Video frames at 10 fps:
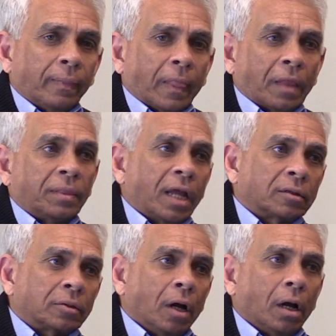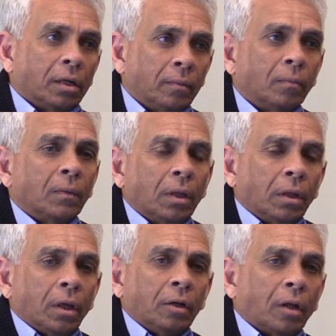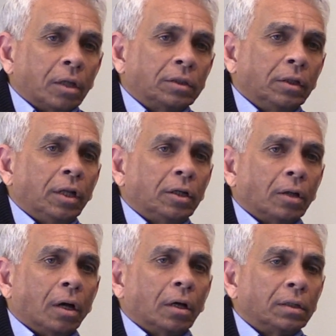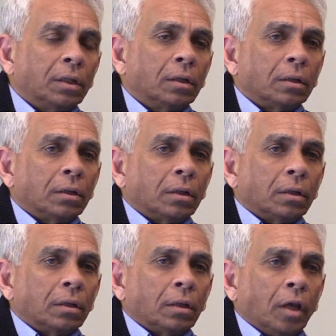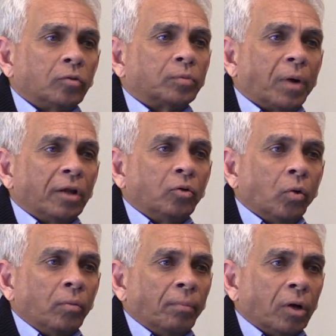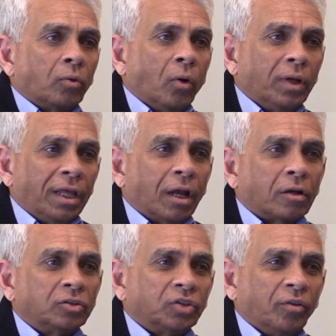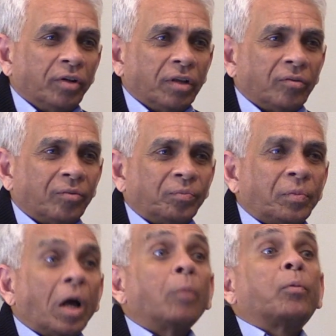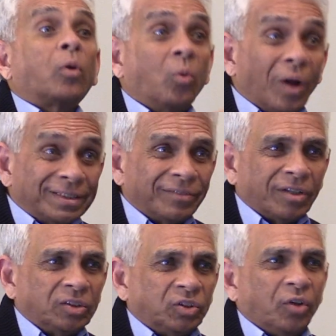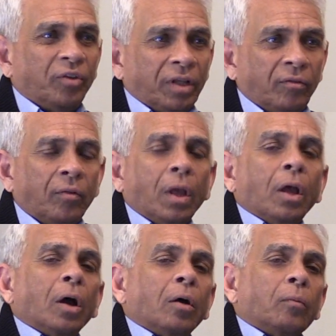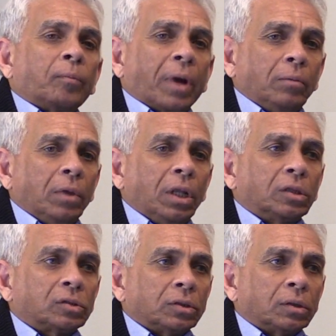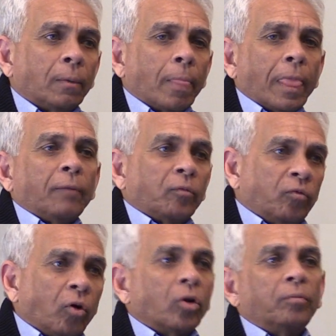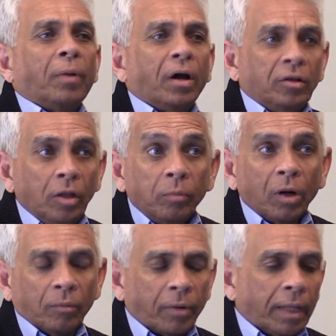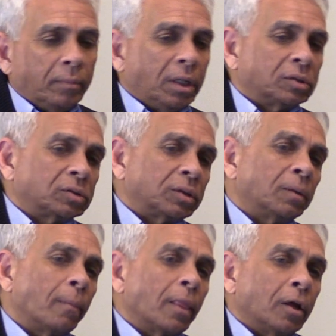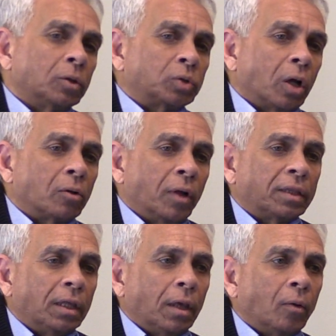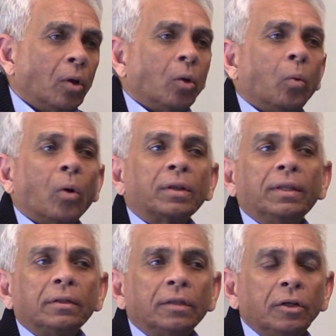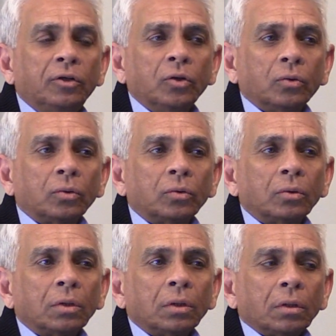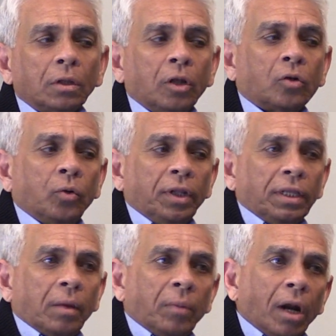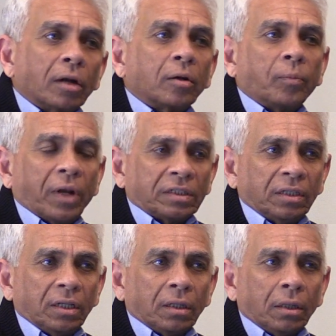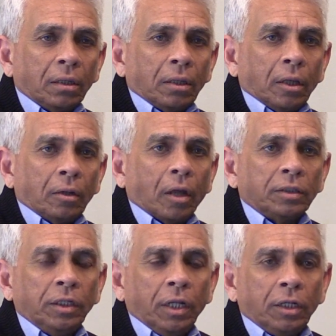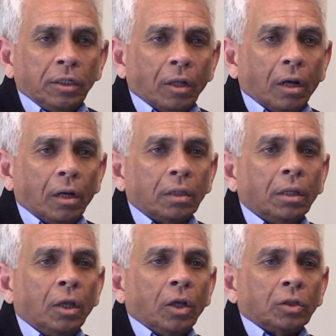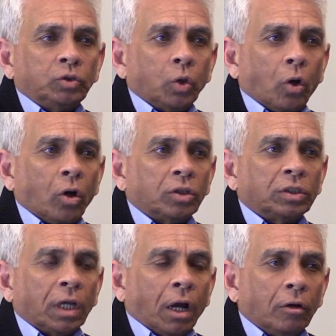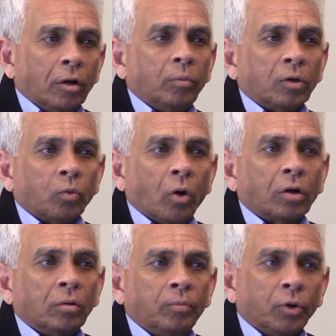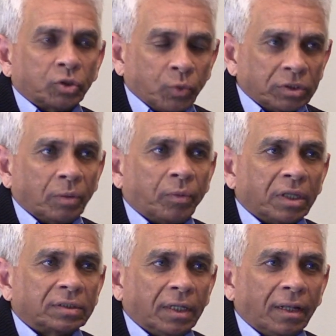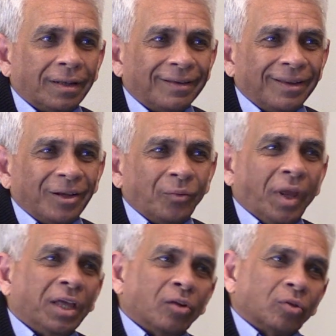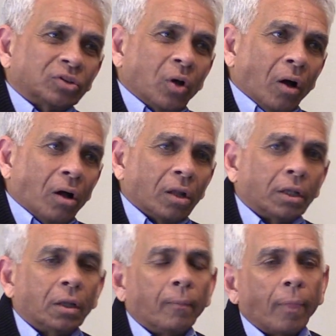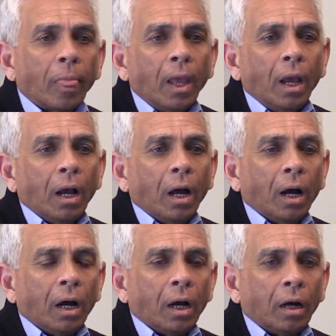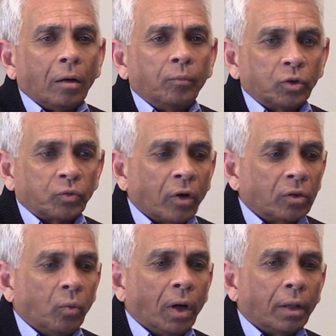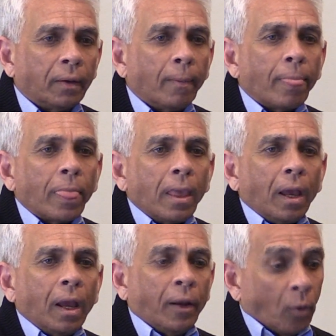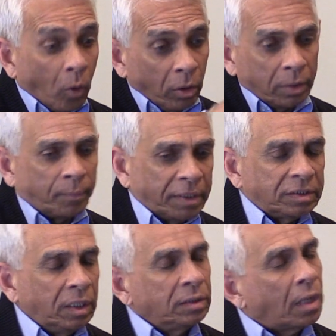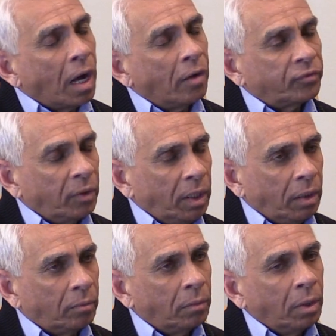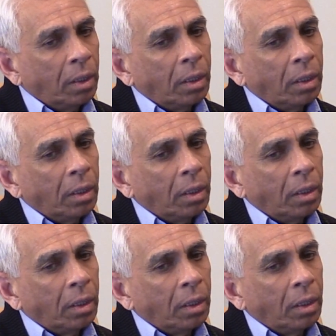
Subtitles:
at that time, in 1989, it was Brian Mulroney, a conservative, a progressive conservative prime minister, followed by liberal prime minister, Jean Chrétien. What did they do, including the American president? In 1989, George Herbert Walker Bush was the president. Reagan was gone, Bush 41. And all the presidents after him,